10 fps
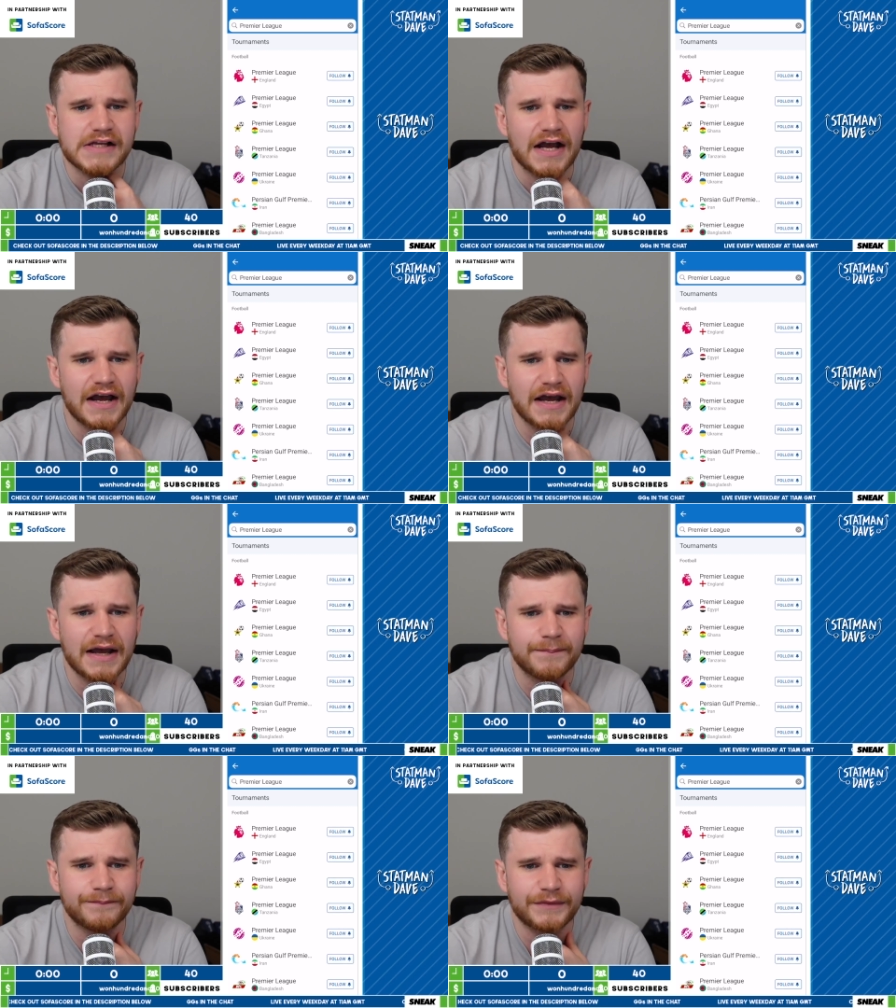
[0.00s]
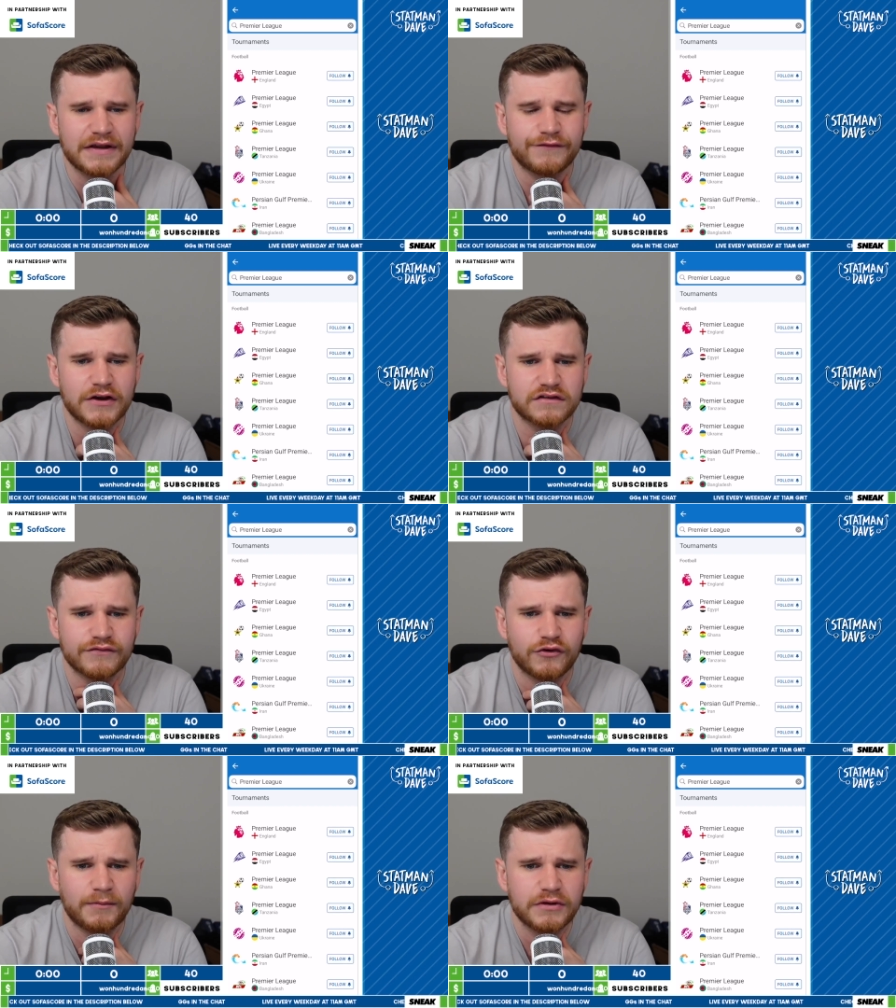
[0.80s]
I think first and
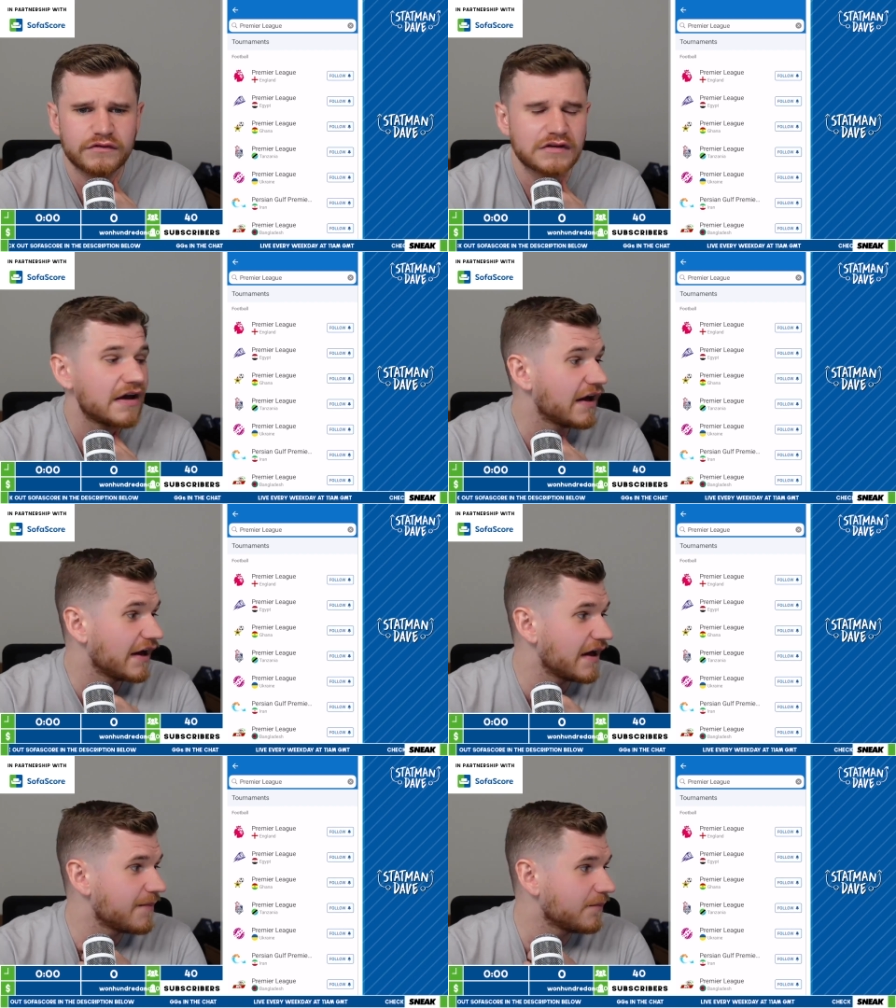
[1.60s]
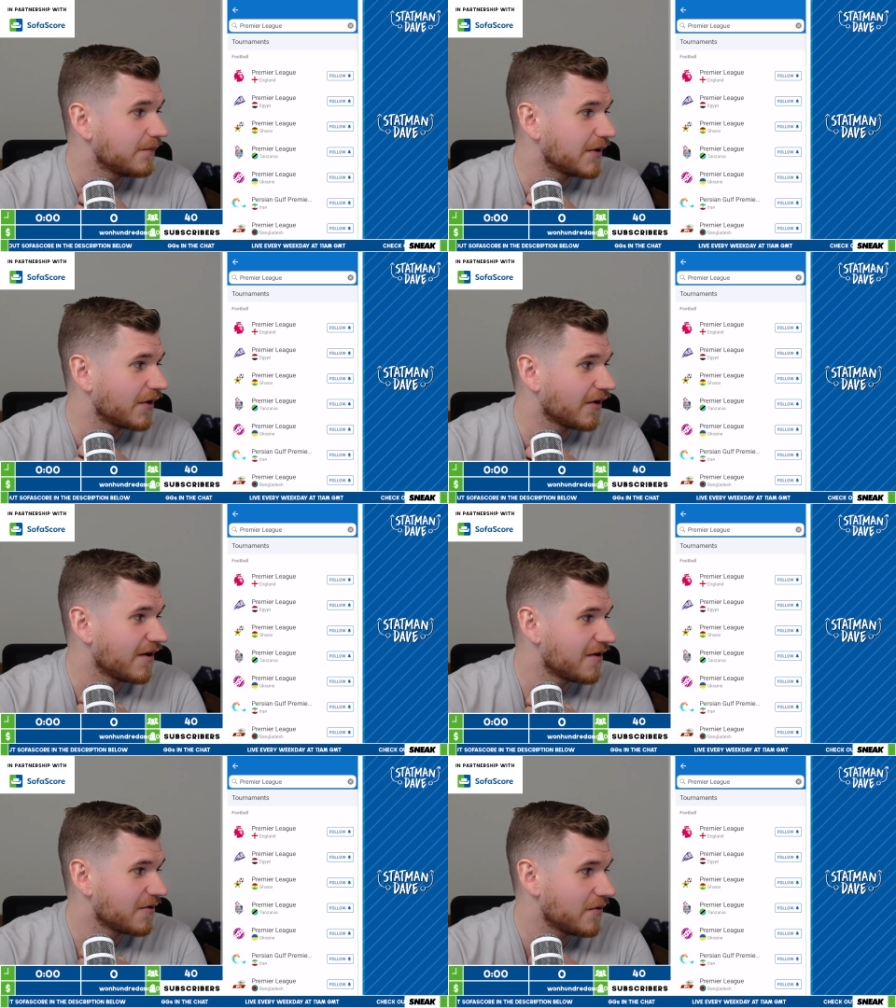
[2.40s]
foremost, we've got
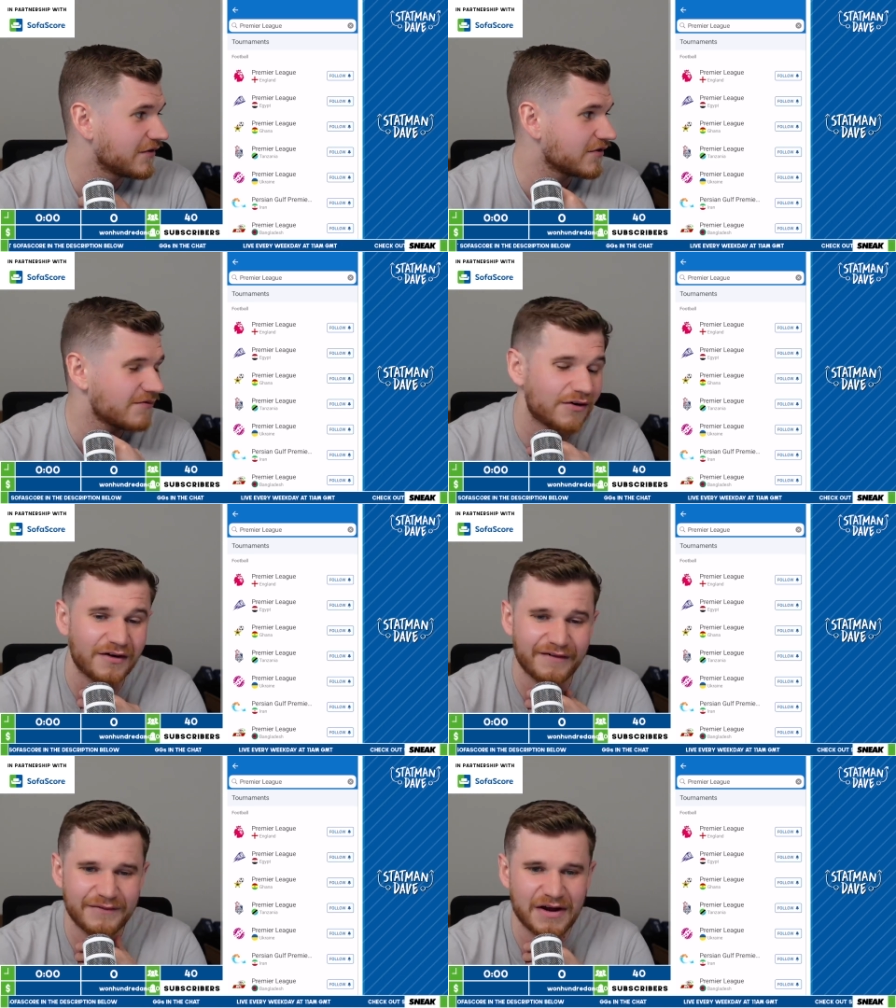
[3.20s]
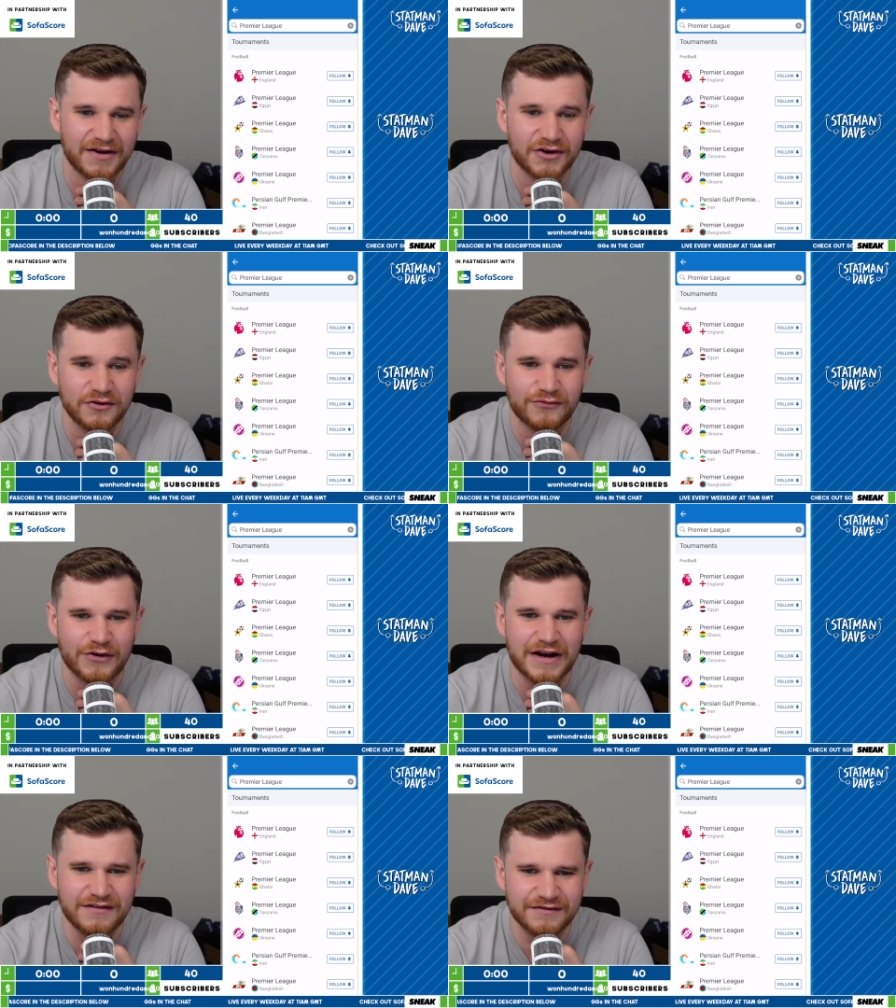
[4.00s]
a question from our good
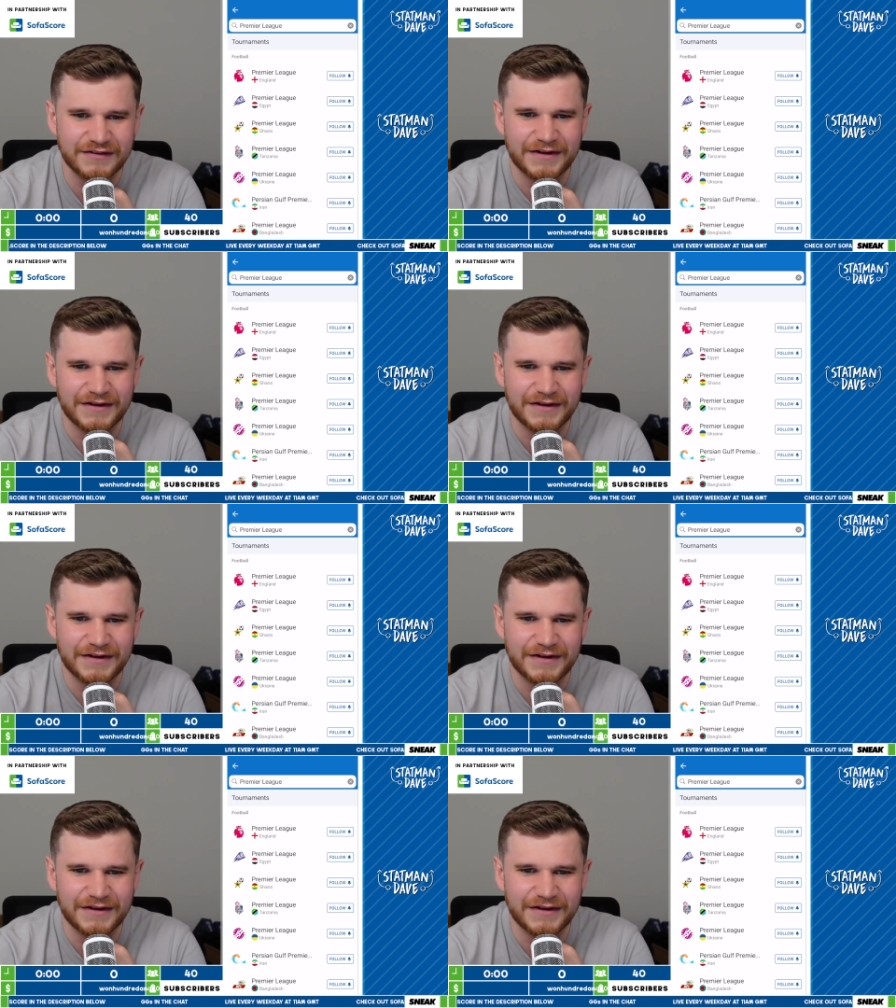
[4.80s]
friend,